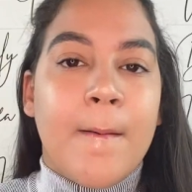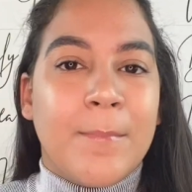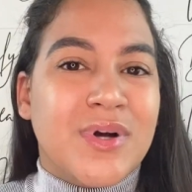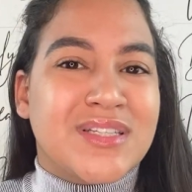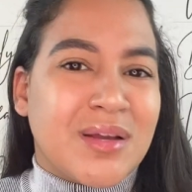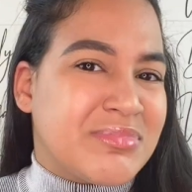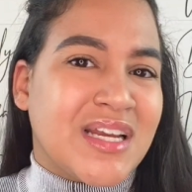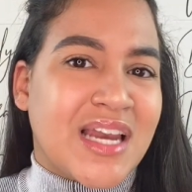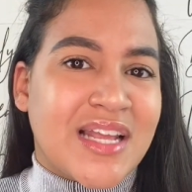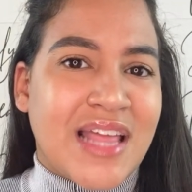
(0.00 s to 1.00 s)
but something
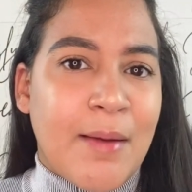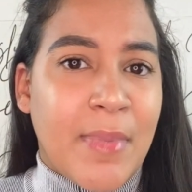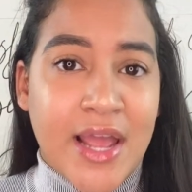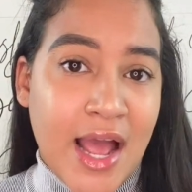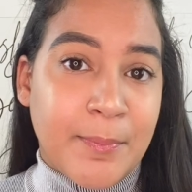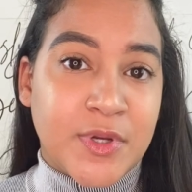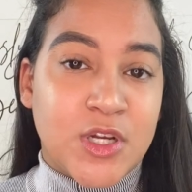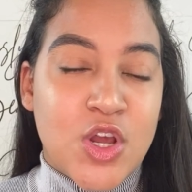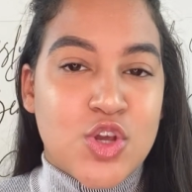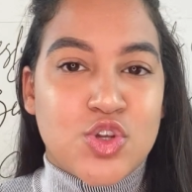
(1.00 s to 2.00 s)
like that might
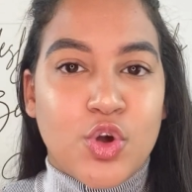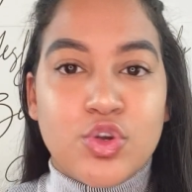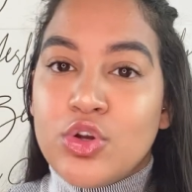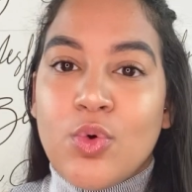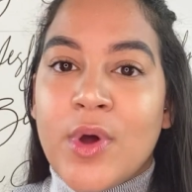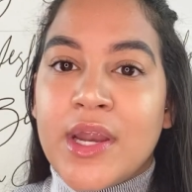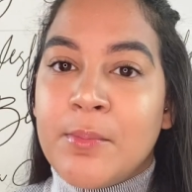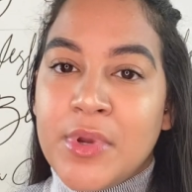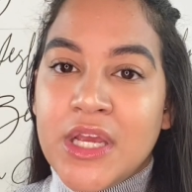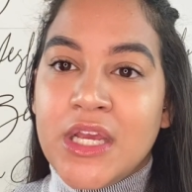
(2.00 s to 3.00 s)
happen. So you don't want to
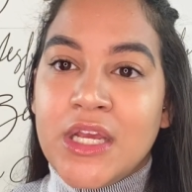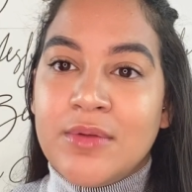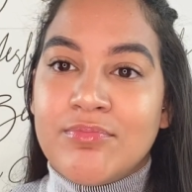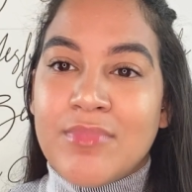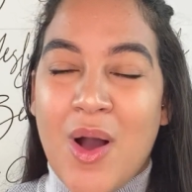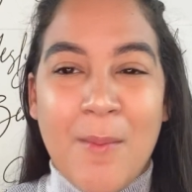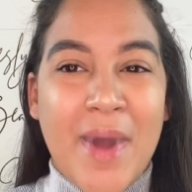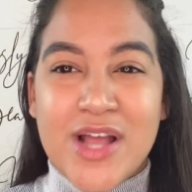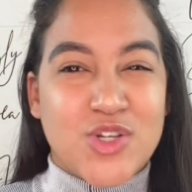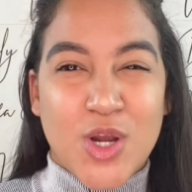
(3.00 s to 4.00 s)
be on
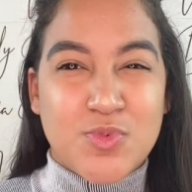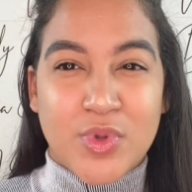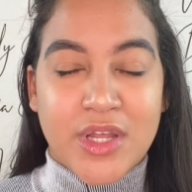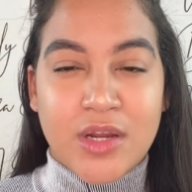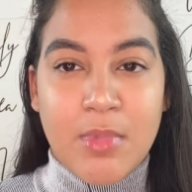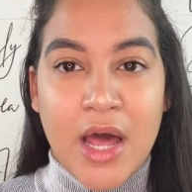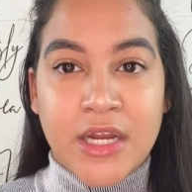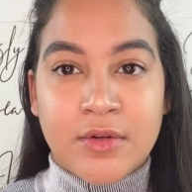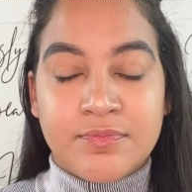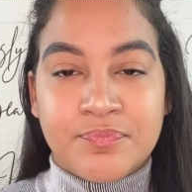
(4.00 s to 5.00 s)
bad terms with
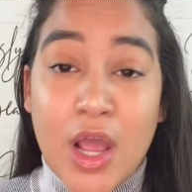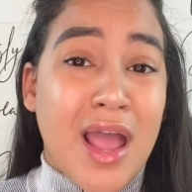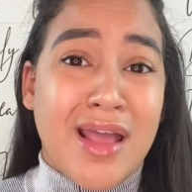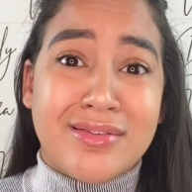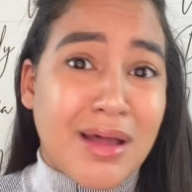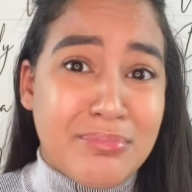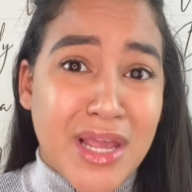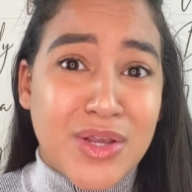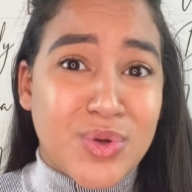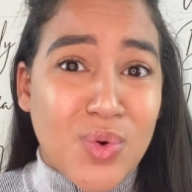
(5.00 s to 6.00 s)
anybody. And
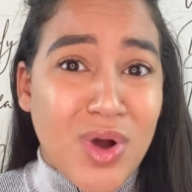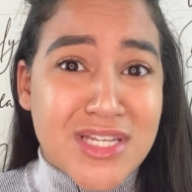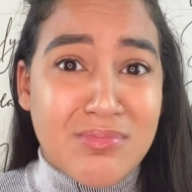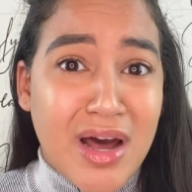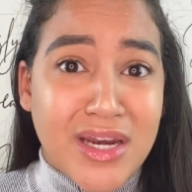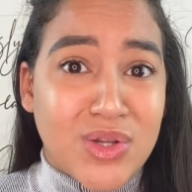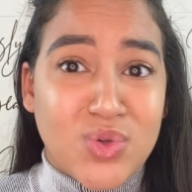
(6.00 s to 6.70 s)
también, you don't want somebody to do